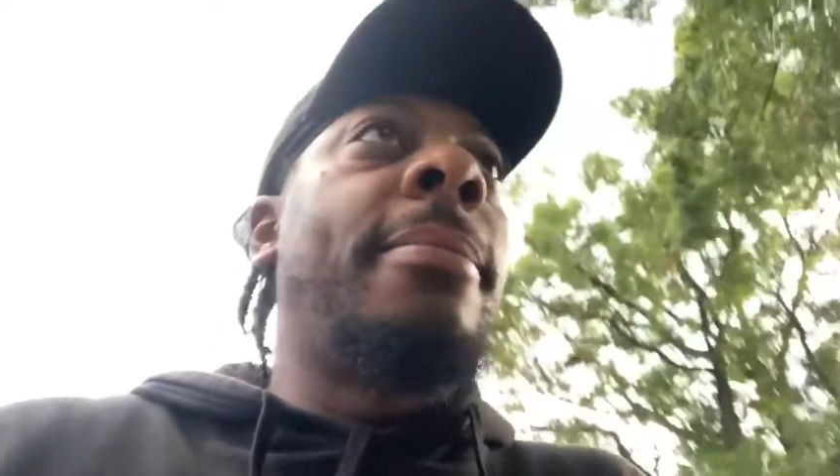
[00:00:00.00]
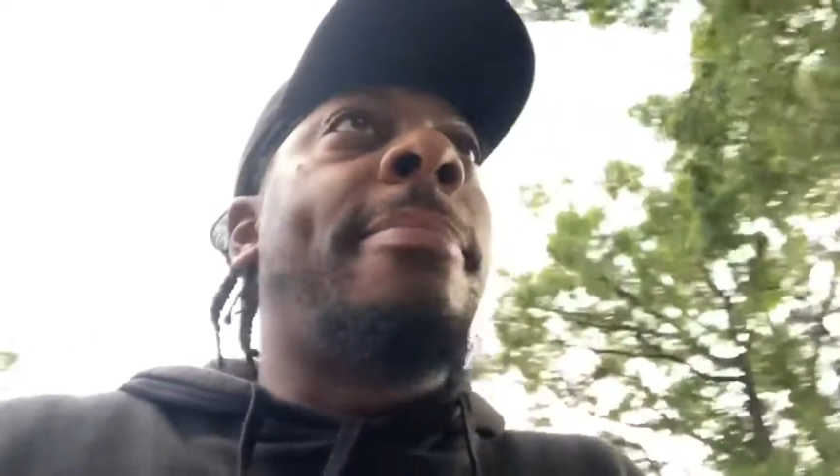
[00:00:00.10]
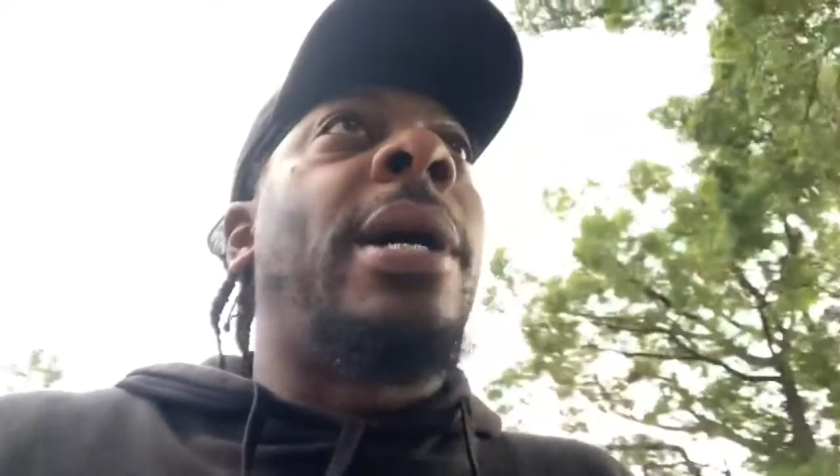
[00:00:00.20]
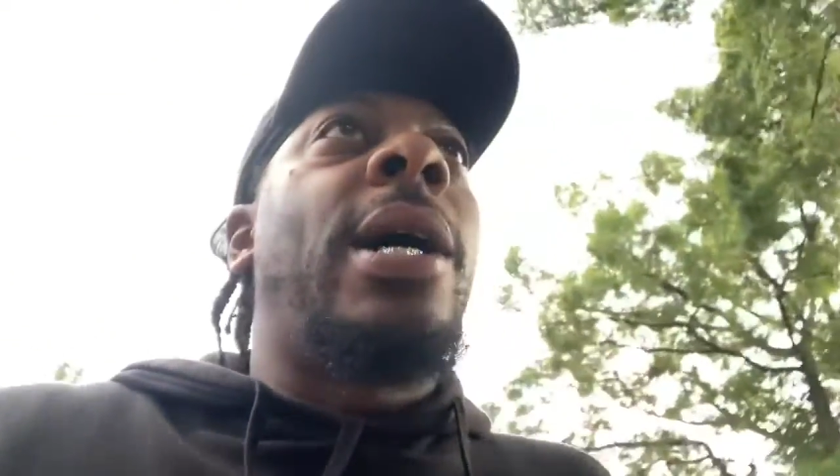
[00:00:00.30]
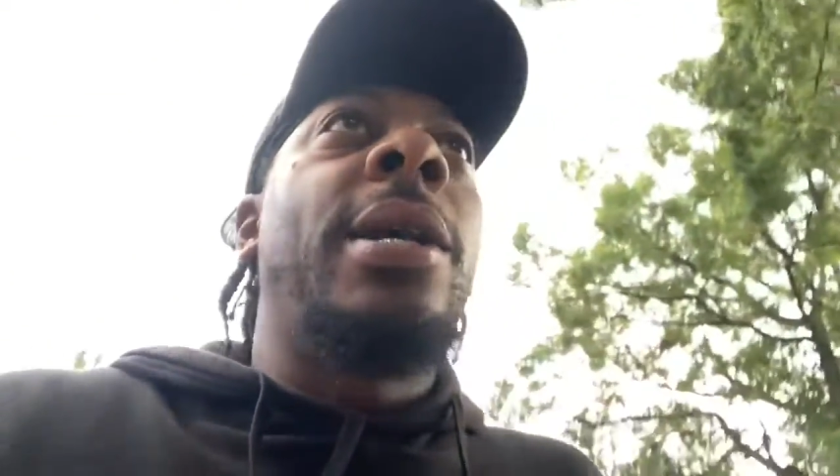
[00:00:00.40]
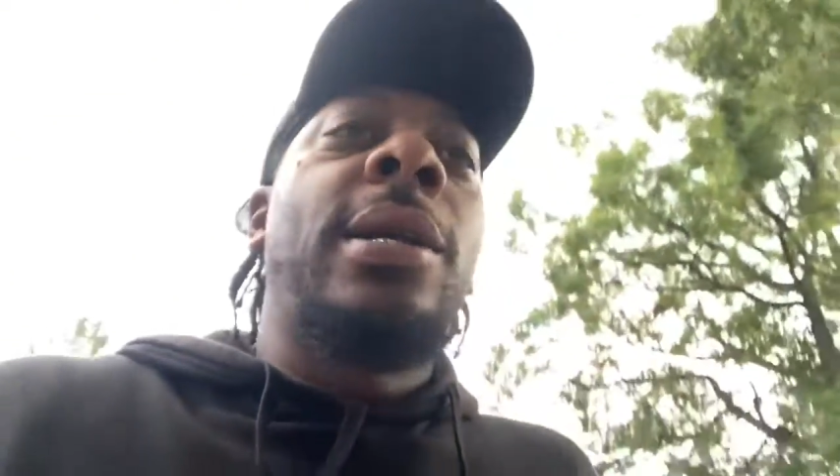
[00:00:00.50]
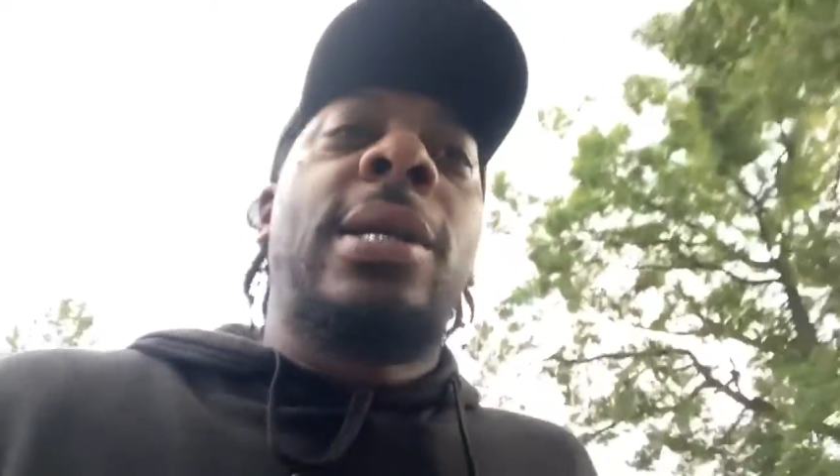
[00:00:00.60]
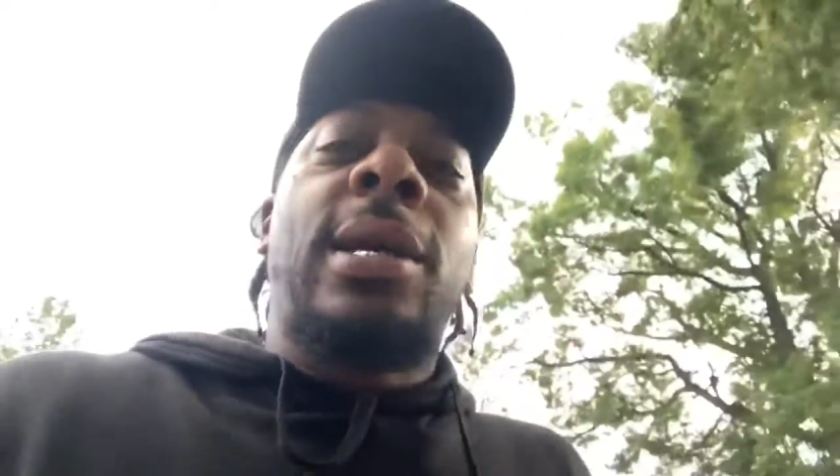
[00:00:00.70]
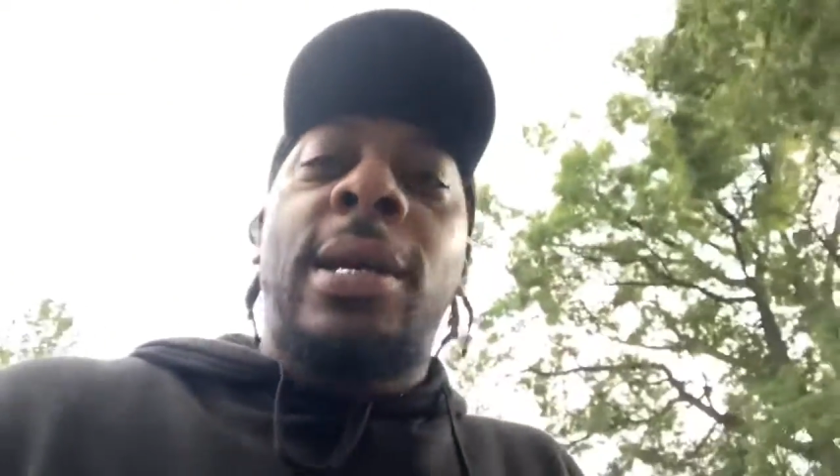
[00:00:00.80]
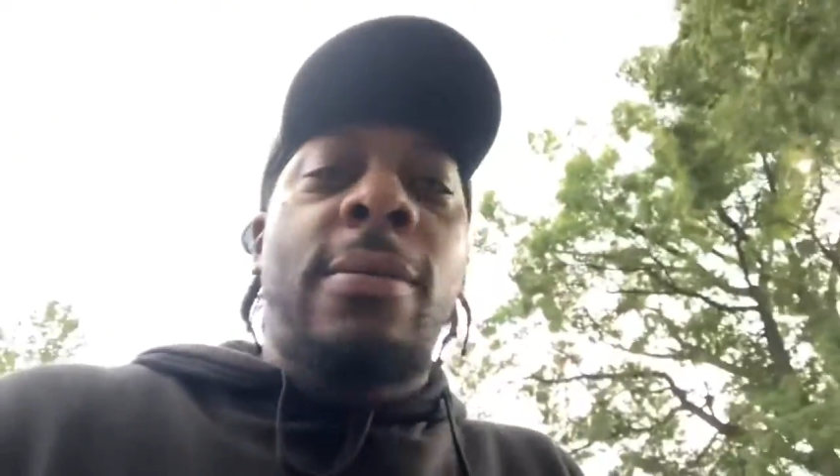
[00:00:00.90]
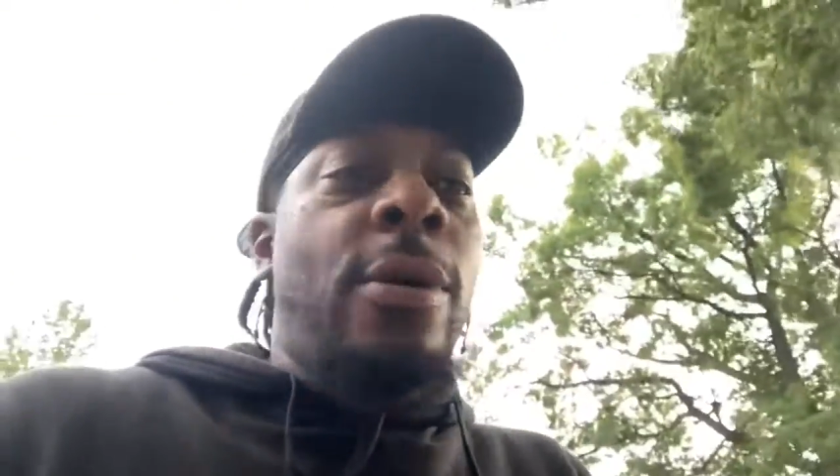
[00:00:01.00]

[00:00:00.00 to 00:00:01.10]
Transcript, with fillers: bond again,